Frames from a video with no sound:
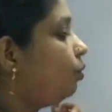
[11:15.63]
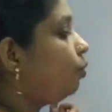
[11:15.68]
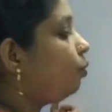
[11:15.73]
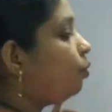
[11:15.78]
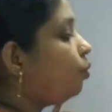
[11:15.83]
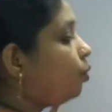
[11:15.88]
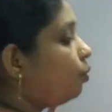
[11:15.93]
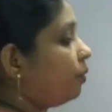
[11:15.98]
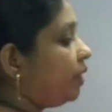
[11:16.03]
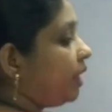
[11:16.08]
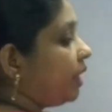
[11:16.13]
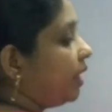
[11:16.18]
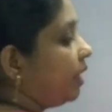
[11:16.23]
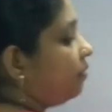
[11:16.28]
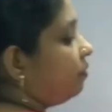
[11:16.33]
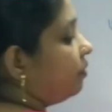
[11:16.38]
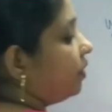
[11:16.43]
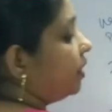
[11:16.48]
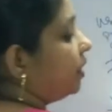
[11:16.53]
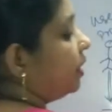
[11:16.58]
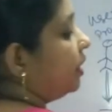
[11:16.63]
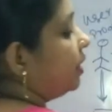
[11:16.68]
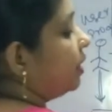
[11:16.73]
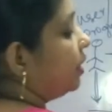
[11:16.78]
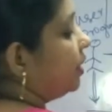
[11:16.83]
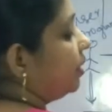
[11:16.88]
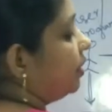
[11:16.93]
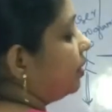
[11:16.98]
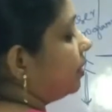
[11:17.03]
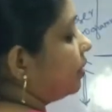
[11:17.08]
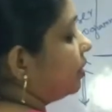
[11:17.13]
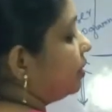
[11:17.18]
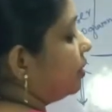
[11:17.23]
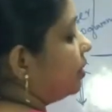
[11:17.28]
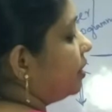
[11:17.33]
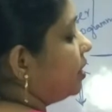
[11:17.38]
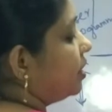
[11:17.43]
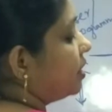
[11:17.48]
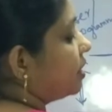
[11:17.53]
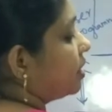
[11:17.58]
Who will convert here?
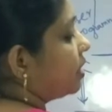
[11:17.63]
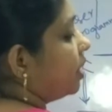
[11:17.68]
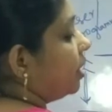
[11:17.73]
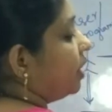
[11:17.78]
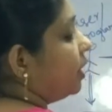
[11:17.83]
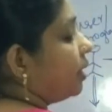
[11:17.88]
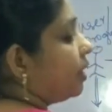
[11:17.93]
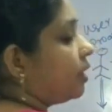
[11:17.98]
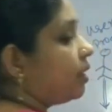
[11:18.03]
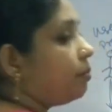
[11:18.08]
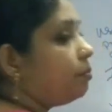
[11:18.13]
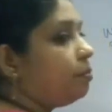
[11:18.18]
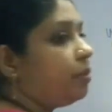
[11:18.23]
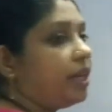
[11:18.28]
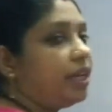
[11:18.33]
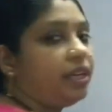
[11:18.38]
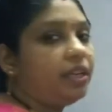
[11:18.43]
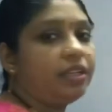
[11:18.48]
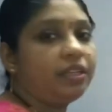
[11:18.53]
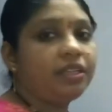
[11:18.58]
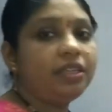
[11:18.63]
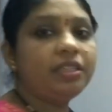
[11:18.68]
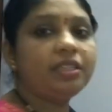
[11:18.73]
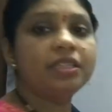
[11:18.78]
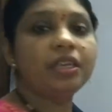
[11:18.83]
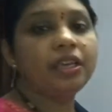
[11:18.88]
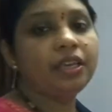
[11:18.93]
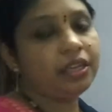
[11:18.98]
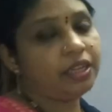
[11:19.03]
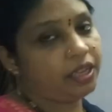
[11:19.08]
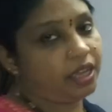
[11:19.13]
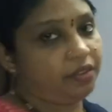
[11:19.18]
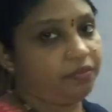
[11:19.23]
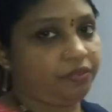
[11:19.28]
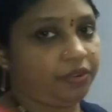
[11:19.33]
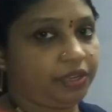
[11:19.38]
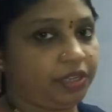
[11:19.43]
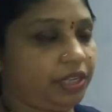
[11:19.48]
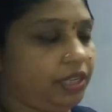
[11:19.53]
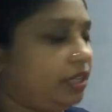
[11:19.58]
This compiler is
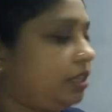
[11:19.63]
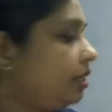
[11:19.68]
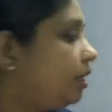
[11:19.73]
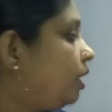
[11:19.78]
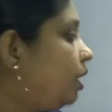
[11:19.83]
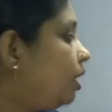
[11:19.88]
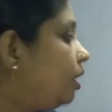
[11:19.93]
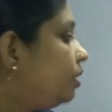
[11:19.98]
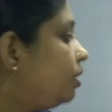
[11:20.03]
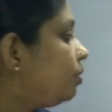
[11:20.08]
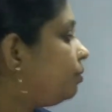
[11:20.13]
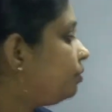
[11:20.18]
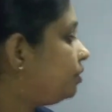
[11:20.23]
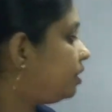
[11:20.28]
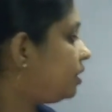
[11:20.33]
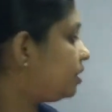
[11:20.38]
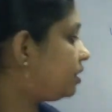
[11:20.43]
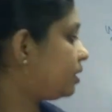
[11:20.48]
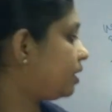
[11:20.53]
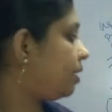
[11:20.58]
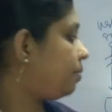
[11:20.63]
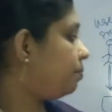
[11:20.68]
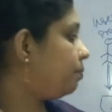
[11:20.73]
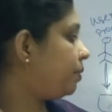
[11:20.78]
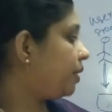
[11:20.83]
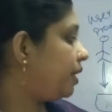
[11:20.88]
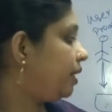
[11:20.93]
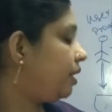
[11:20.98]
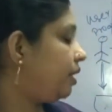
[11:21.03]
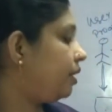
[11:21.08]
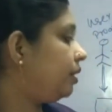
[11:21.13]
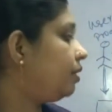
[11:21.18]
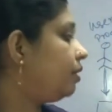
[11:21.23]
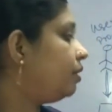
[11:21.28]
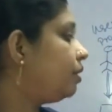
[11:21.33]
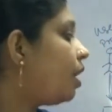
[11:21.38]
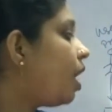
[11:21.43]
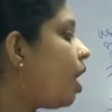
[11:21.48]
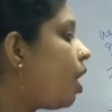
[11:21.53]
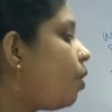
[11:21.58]
converting. Now this compiler,
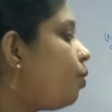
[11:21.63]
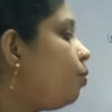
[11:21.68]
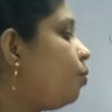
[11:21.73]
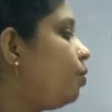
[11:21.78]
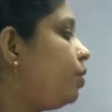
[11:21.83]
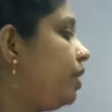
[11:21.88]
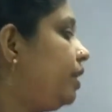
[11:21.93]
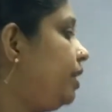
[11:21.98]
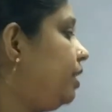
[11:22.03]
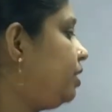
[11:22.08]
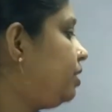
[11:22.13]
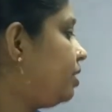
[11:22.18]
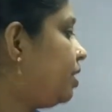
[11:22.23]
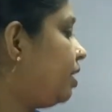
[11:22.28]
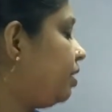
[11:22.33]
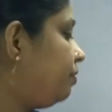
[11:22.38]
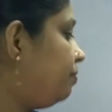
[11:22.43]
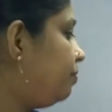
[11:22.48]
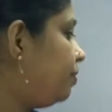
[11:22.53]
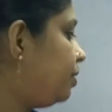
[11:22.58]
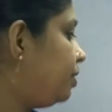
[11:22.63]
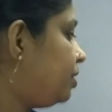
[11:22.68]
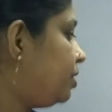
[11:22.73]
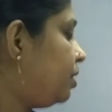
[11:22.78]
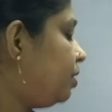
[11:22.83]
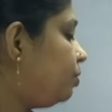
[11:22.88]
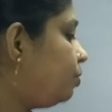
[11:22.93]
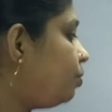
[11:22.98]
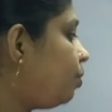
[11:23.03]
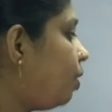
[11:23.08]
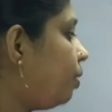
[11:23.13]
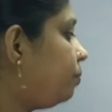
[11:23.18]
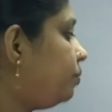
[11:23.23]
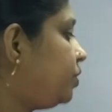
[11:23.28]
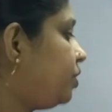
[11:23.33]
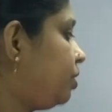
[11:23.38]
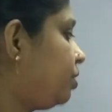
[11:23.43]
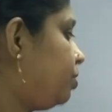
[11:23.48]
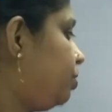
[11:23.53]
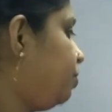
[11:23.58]
how it converts into
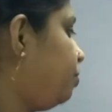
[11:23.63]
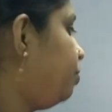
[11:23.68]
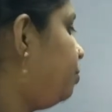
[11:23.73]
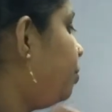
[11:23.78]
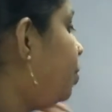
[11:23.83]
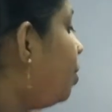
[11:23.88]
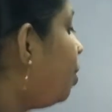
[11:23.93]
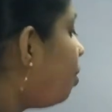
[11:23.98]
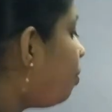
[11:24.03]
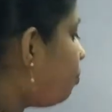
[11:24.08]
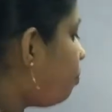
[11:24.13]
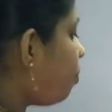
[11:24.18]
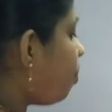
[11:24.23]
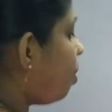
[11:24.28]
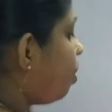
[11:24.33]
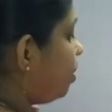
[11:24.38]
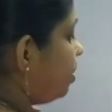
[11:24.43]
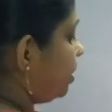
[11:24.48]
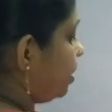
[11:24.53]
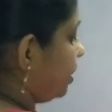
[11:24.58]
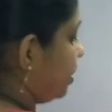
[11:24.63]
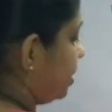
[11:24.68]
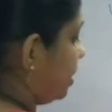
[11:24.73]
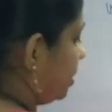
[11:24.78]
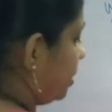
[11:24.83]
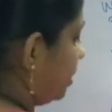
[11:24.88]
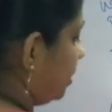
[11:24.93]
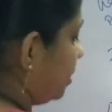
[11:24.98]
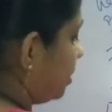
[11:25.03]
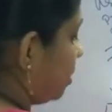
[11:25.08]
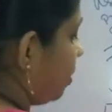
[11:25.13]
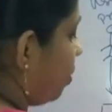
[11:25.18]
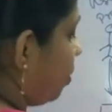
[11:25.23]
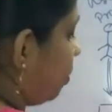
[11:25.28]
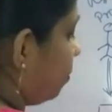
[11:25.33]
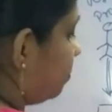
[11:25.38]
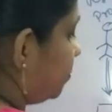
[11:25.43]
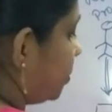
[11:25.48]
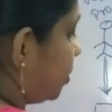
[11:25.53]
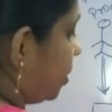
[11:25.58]
object code? What is
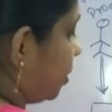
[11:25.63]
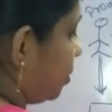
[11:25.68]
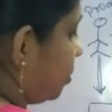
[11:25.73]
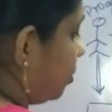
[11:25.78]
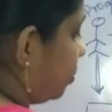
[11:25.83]
object